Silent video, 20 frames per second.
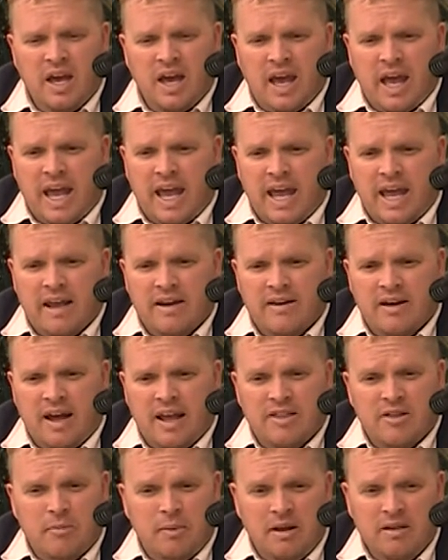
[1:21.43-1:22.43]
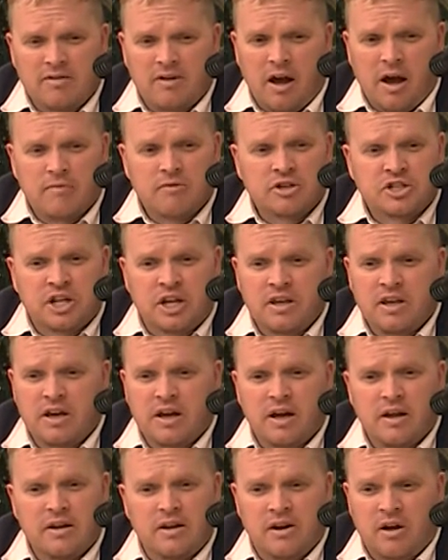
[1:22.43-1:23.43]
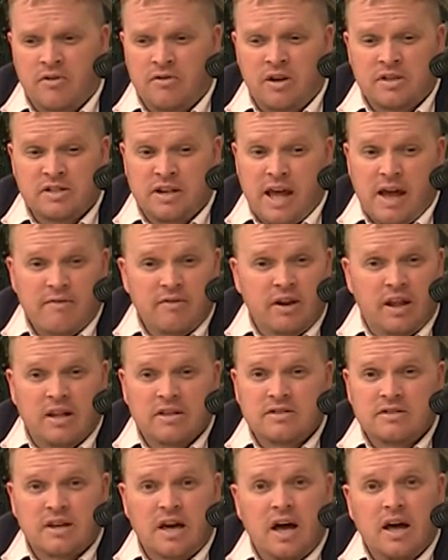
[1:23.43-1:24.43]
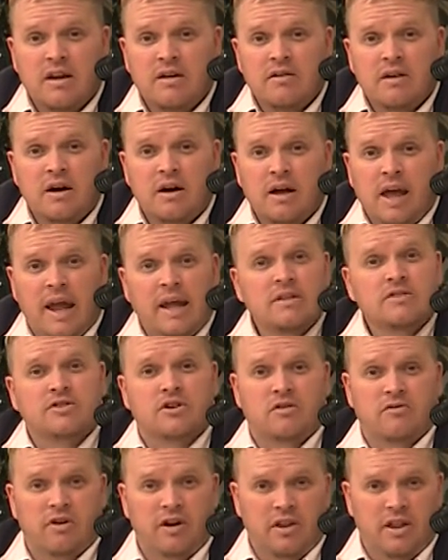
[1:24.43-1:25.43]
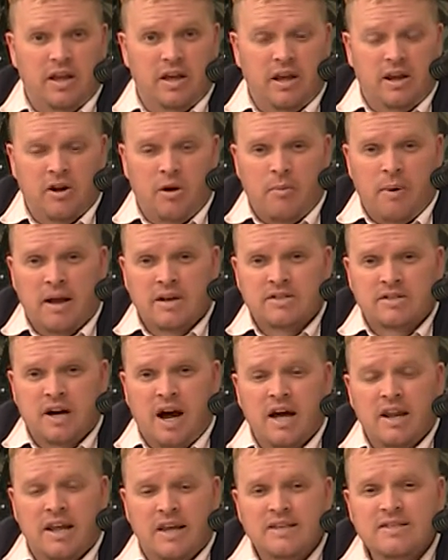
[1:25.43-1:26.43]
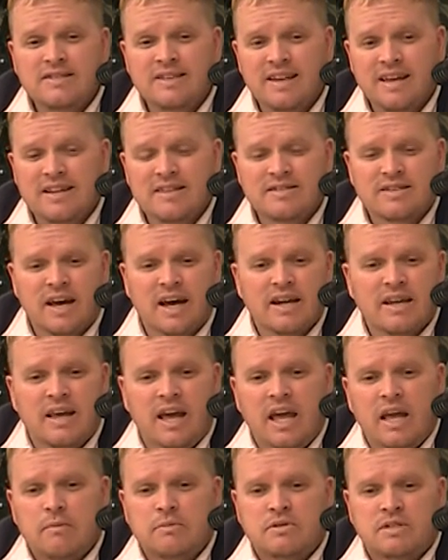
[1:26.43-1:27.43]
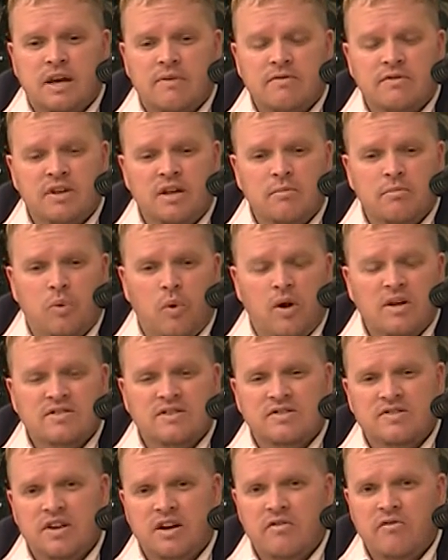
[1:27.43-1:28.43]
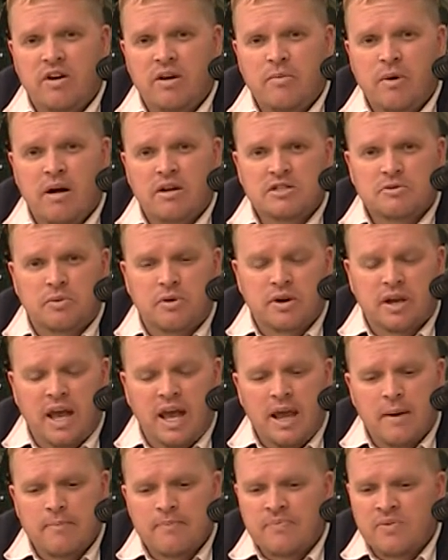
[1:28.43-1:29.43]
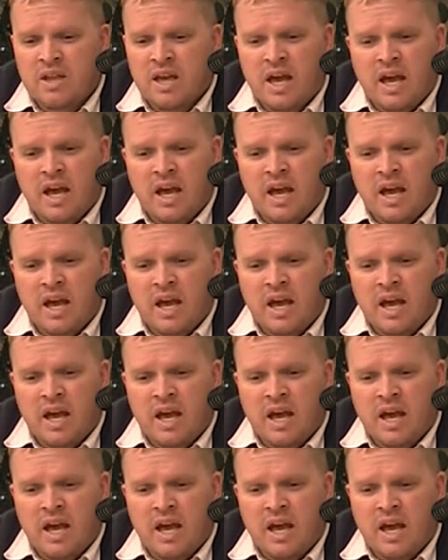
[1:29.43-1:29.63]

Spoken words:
And in the meantime, Virginia, you know, doesn't have an inside answer, really. You know, Mike Scott is the inside game, 17 points and 10 rebounds per game.